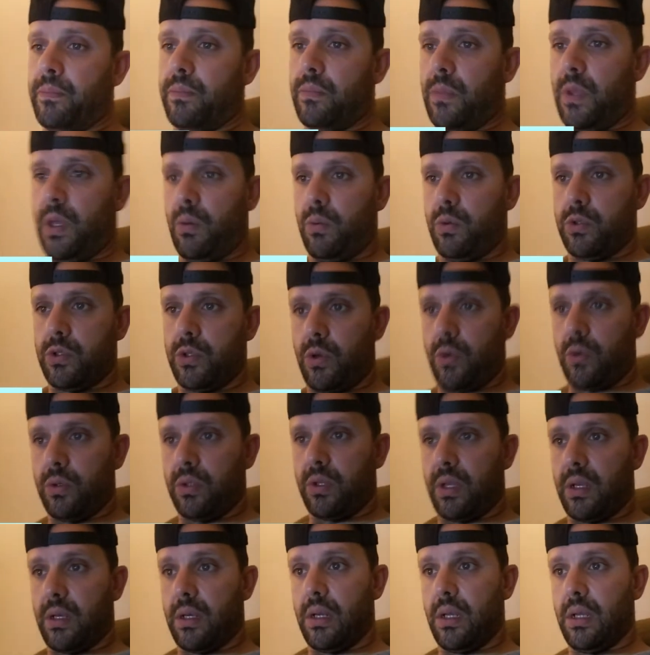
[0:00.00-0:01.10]
they were soaked
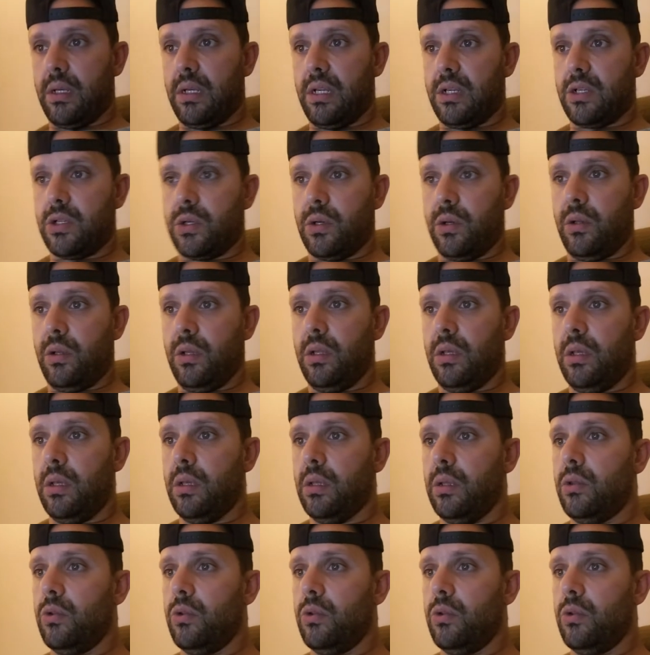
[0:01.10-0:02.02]
in. Additionally,